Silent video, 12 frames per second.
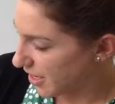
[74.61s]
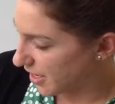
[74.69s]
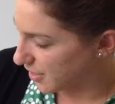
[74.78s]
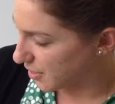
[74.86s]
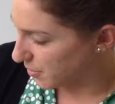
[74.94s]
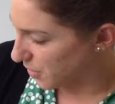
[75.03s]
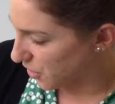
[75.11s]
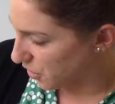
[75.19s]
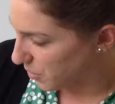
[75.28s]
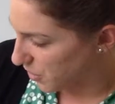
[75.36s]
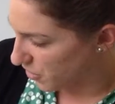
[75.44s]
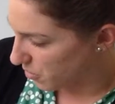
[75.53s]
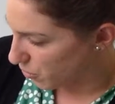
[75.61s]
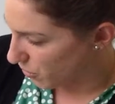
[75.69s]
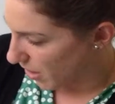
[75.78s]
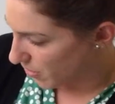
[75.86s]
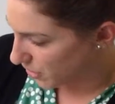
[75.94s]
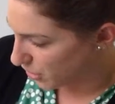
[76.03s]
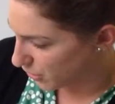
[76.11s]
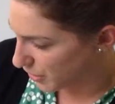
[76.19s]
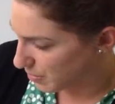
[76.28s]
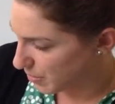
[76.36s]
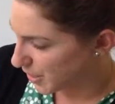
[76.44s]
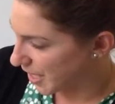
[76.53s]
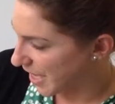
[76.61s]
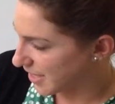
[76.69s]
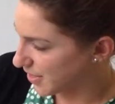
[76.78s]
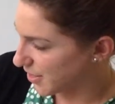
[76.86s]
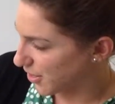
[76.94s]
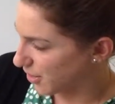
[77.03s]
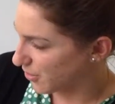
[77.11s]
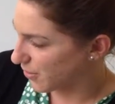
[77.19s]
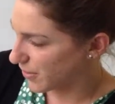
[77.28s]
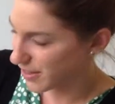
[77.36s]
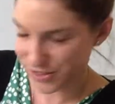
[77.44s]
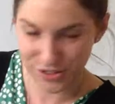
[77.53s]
and some little bits of brown and green plants that are growing.